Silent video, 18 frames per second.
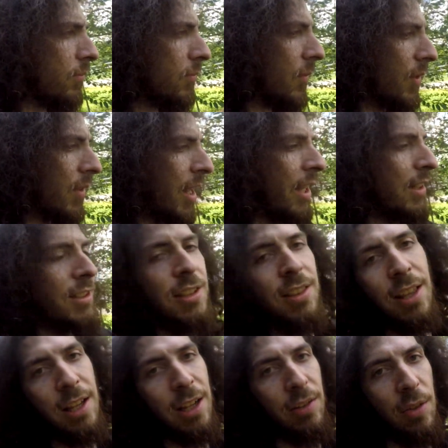that's a
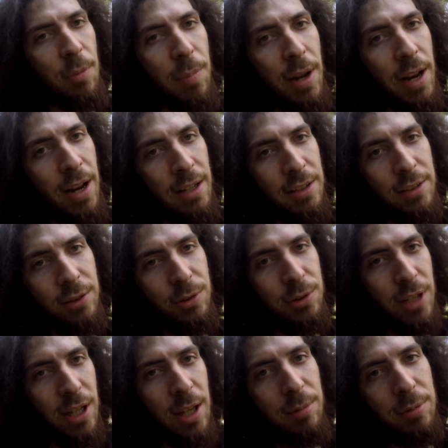thing of the past.
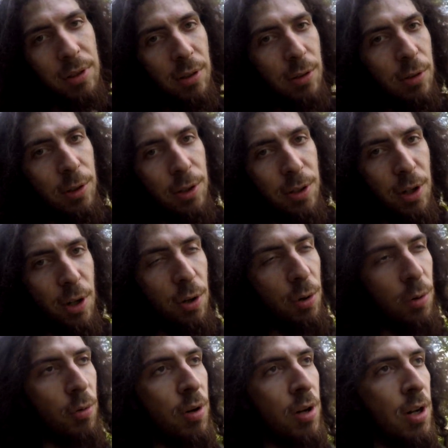There's absolutely
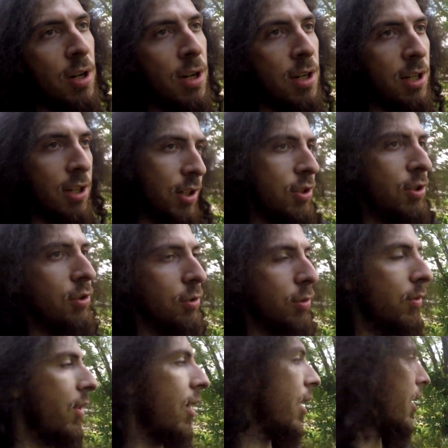no issues
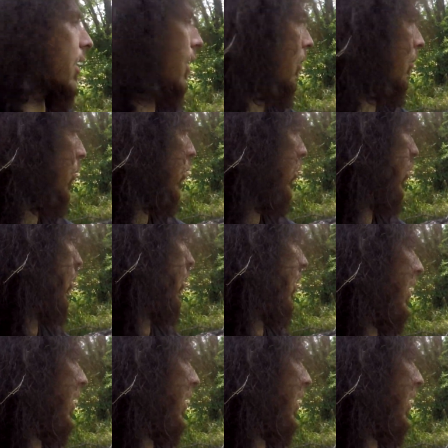with that anymore.